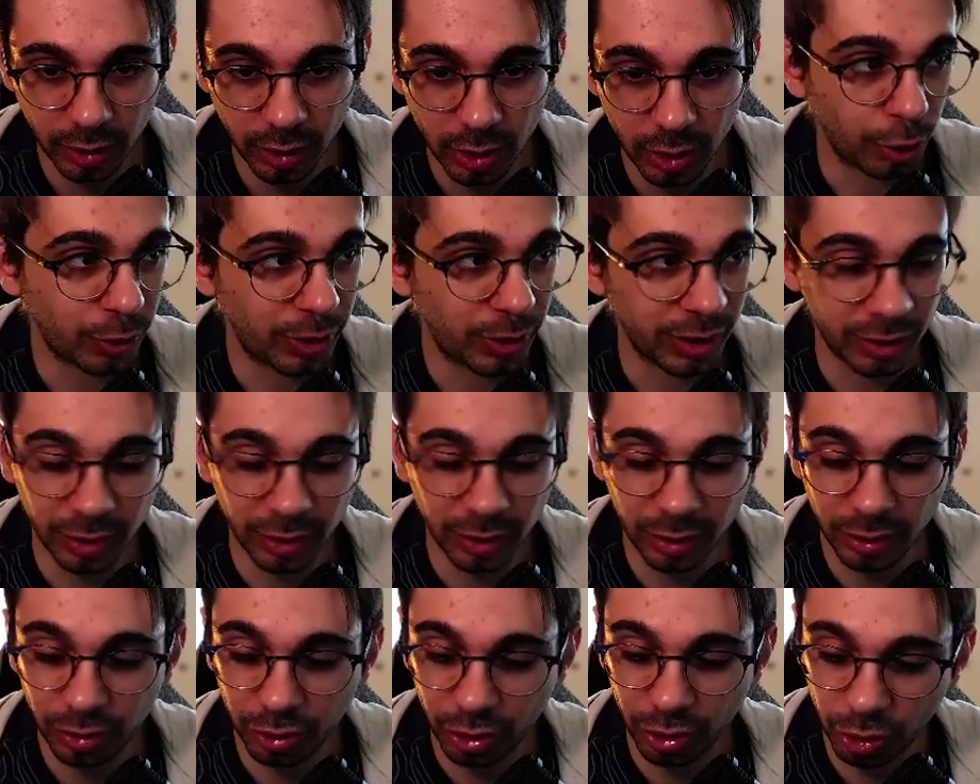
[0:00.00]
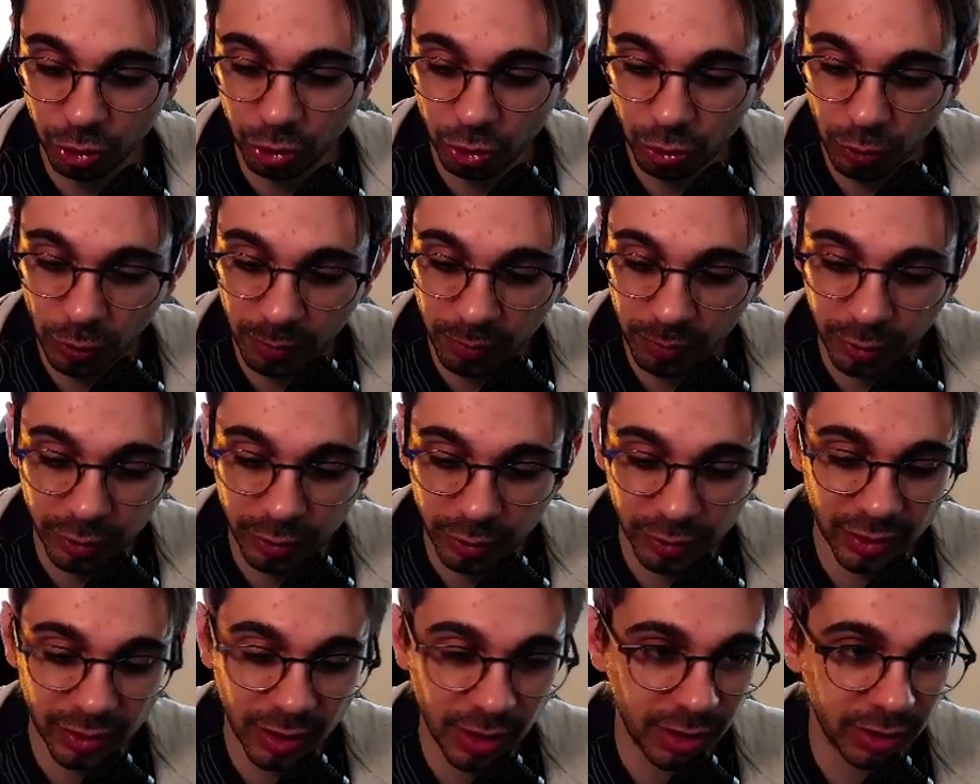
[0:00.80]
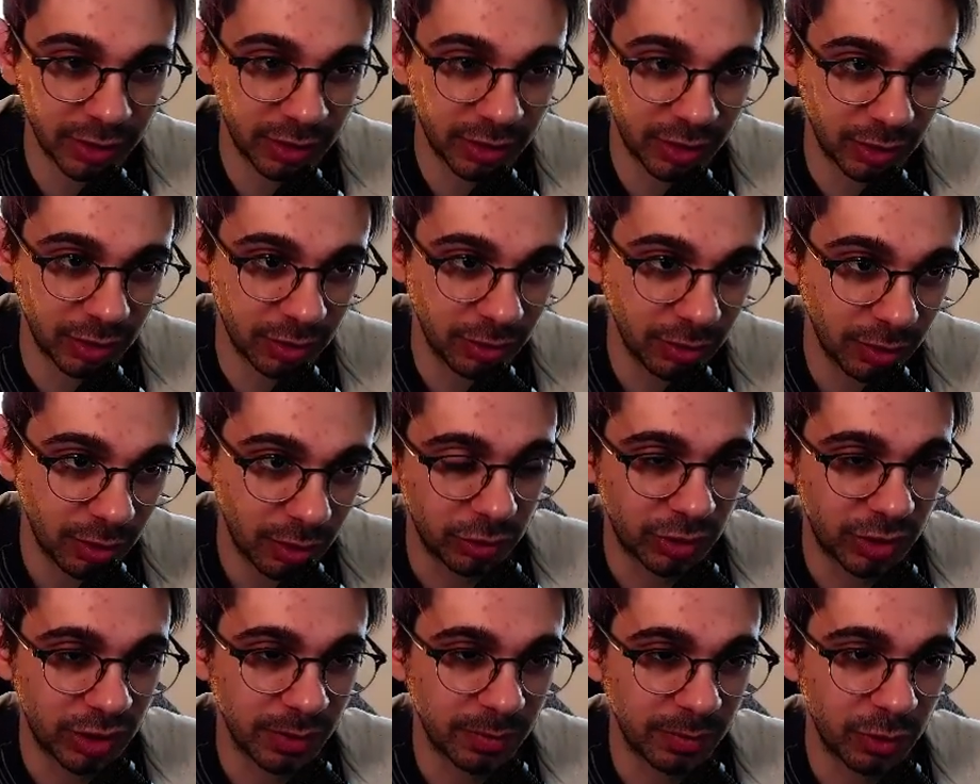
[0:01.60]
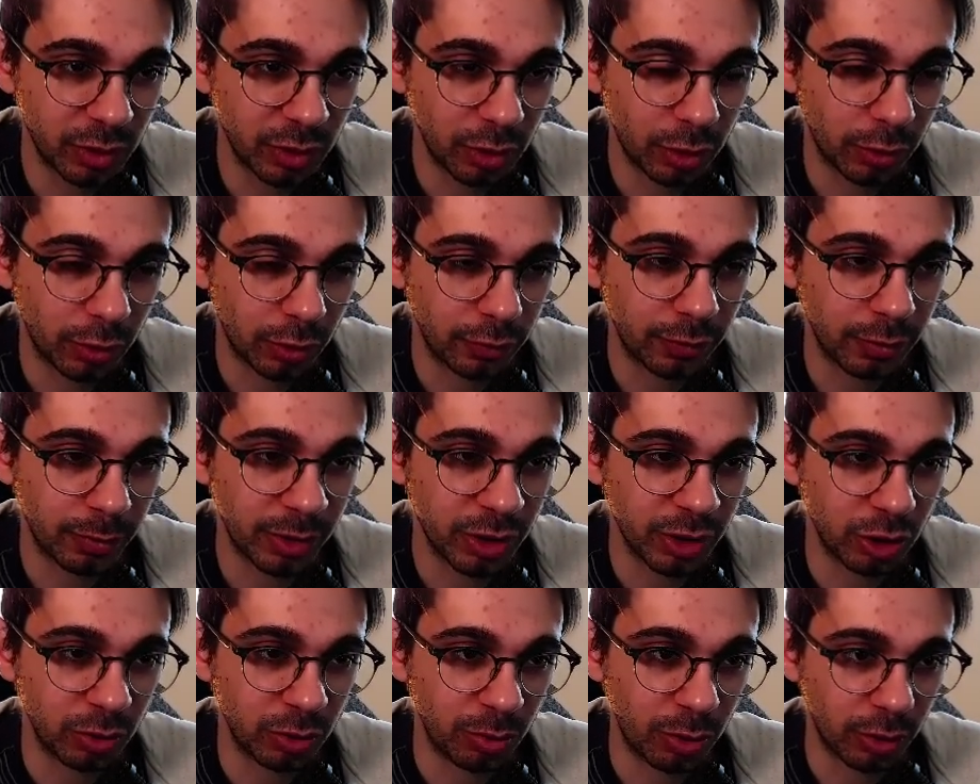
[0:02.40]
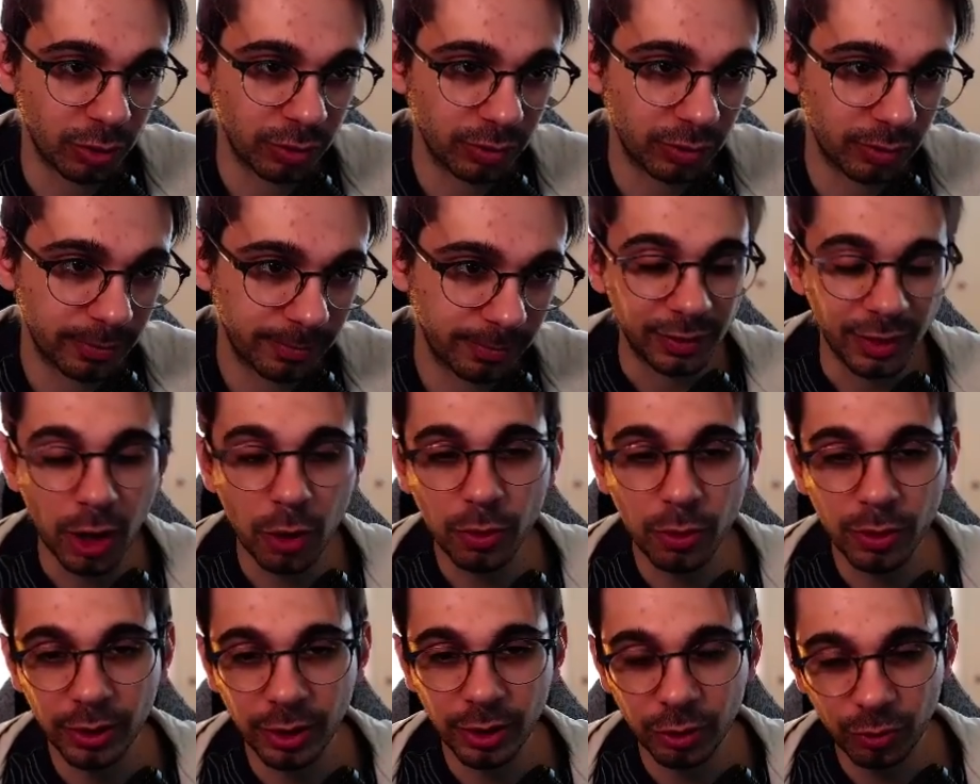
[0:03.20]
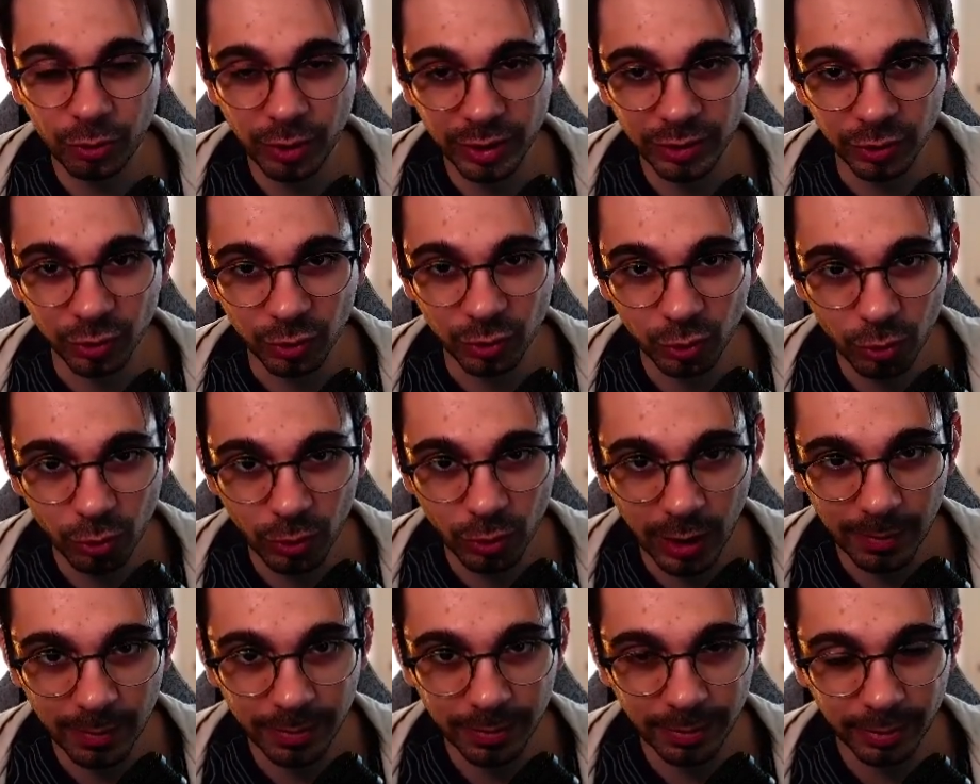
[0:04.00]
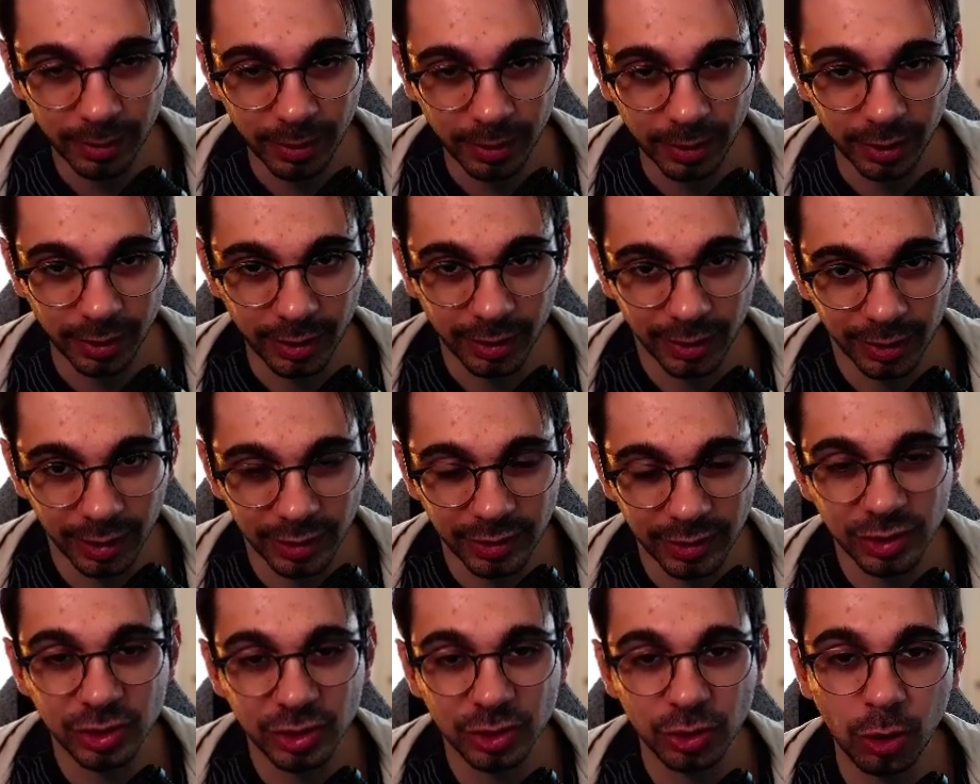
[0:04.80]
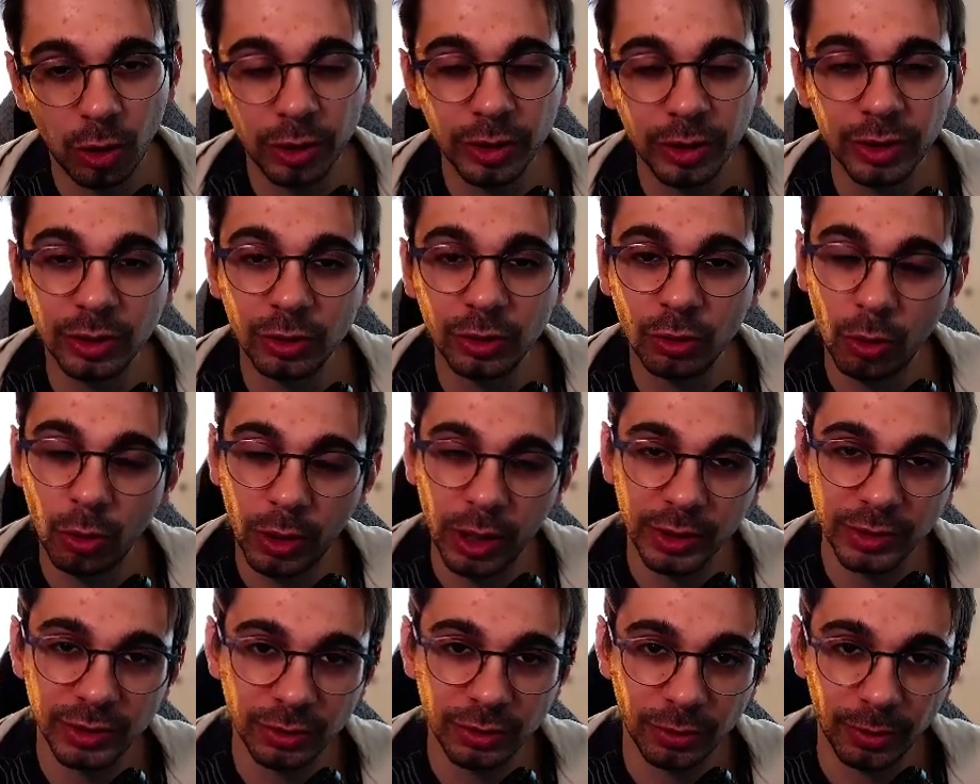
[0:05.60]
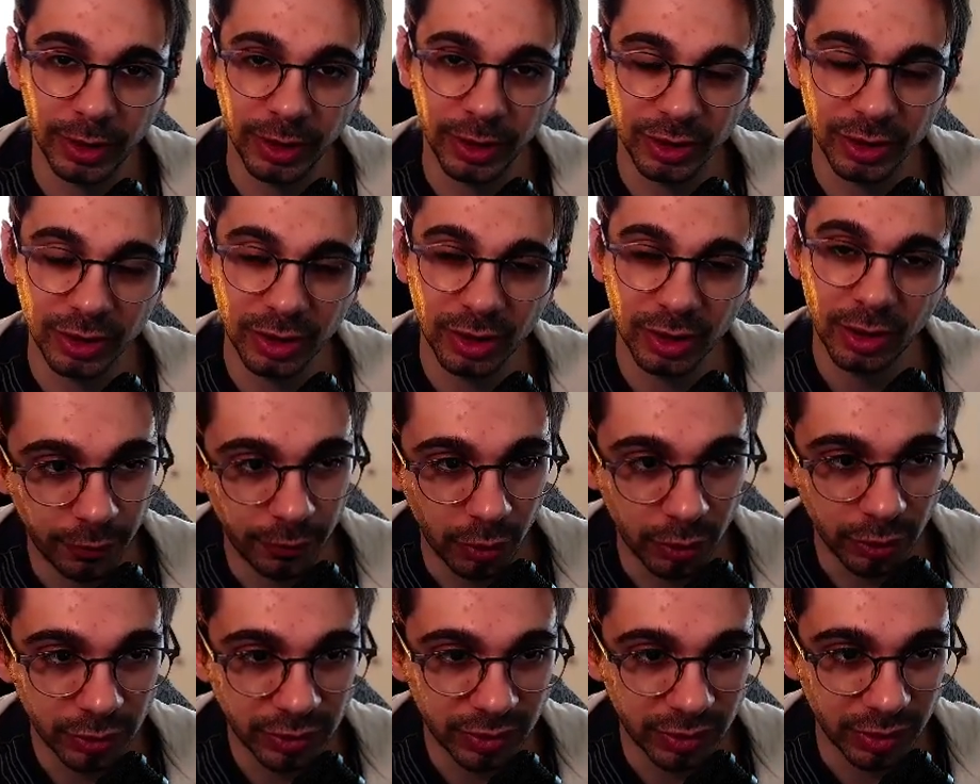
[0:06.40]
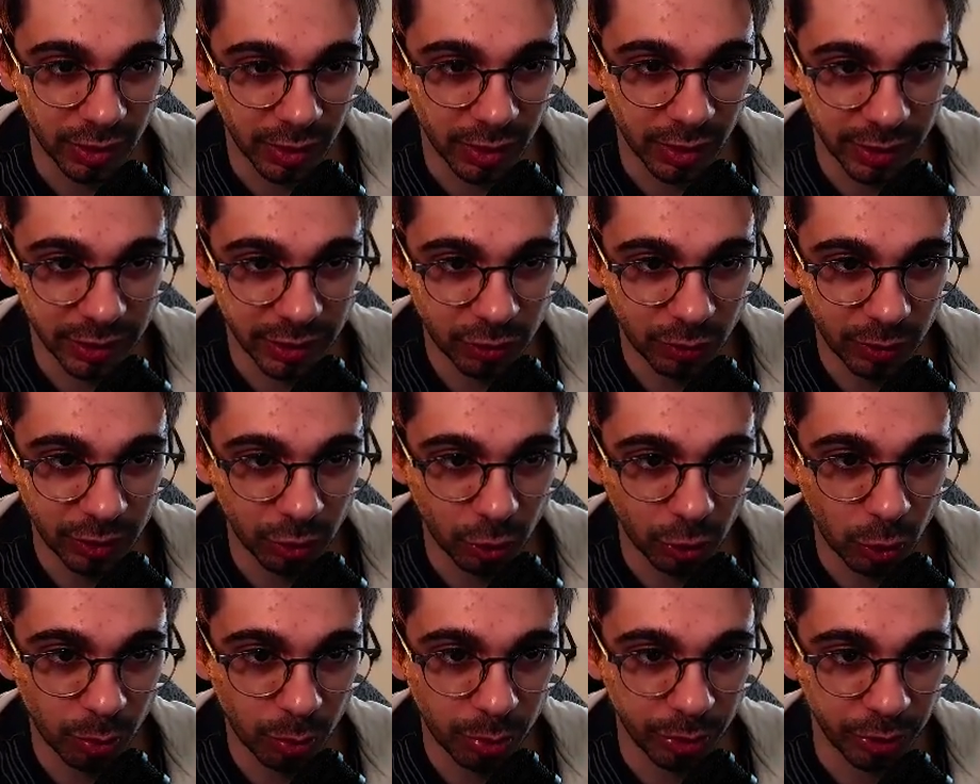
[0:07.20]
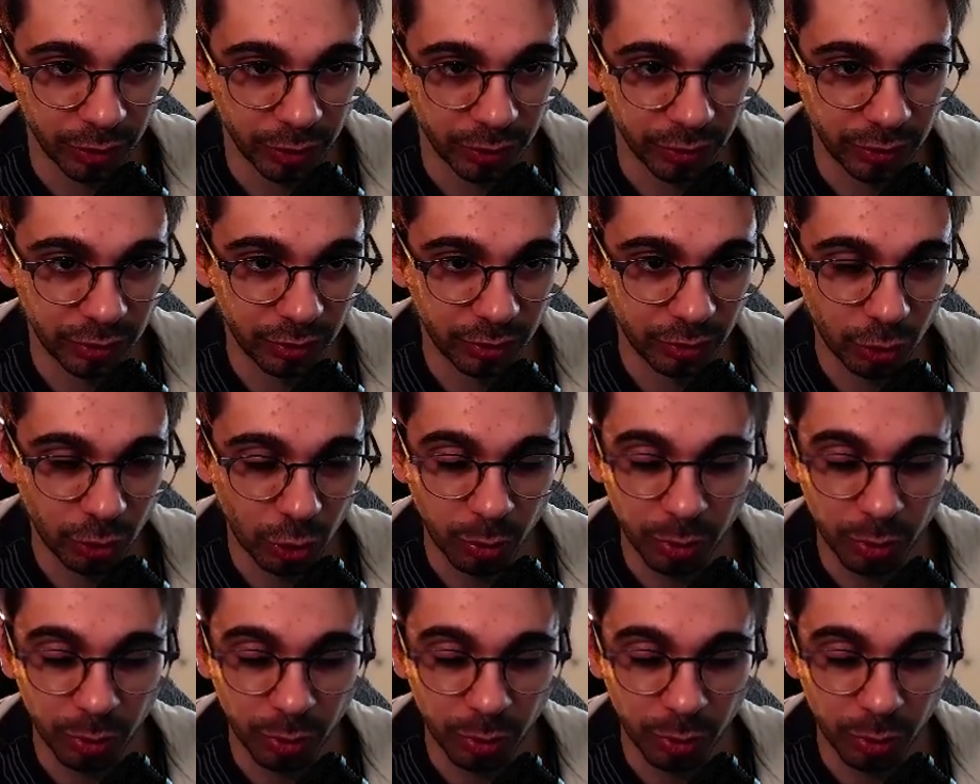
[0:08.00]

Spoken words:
or you can hit the Ctrl plus delete key to skip the confirmation box. Now we will create a to-do app that is stored in your local storage. First, let's create a component.